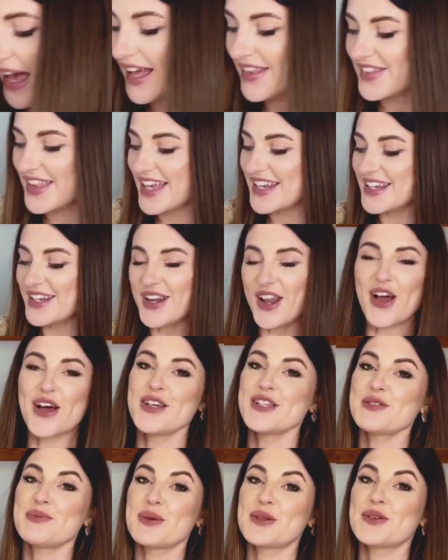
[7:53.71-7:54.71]
And then
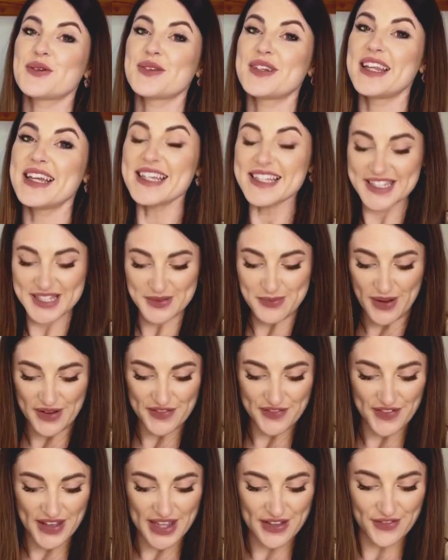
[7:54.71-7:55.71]
last but not least, my
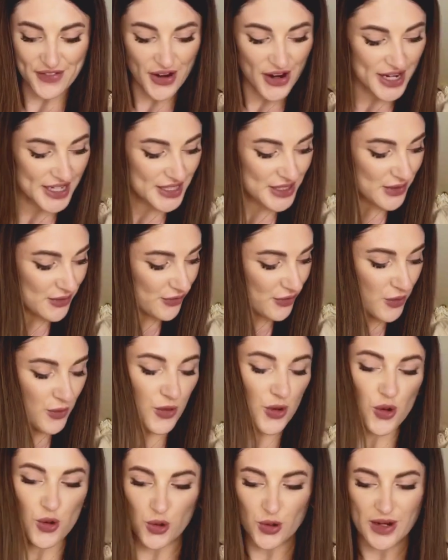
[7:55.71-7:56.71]
favourite item from
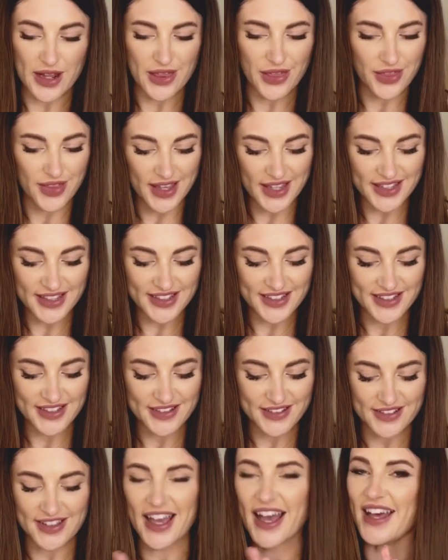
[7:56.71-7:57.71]
the haul, I think.
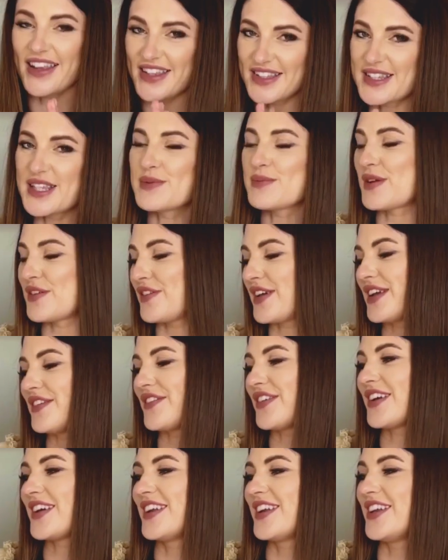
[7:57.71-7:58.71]
Yeah, this is my
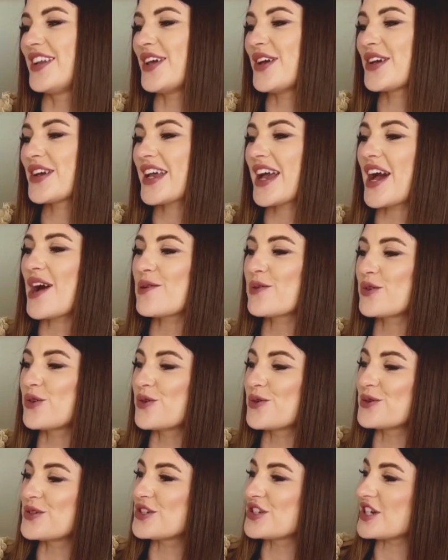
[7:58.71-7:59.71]
favourite. Look how
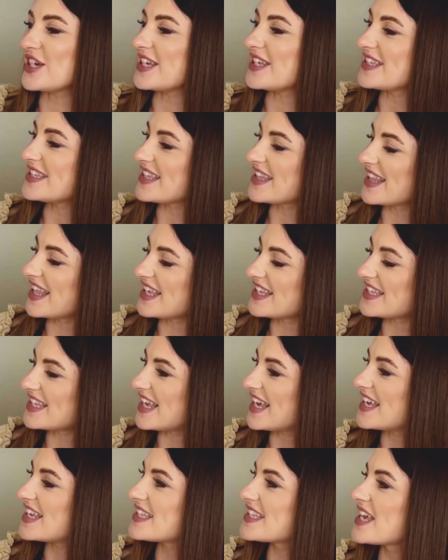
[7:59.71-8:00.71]
gorgeous this
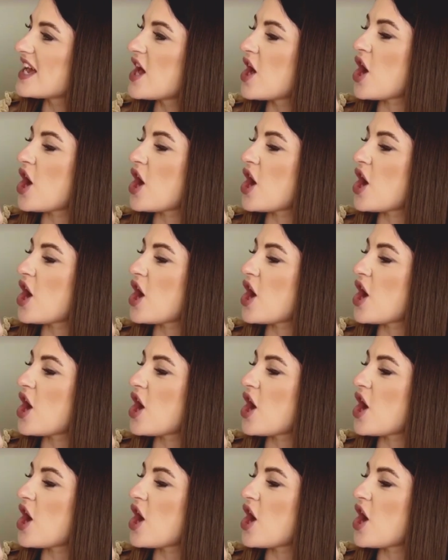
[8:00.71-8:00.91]
is.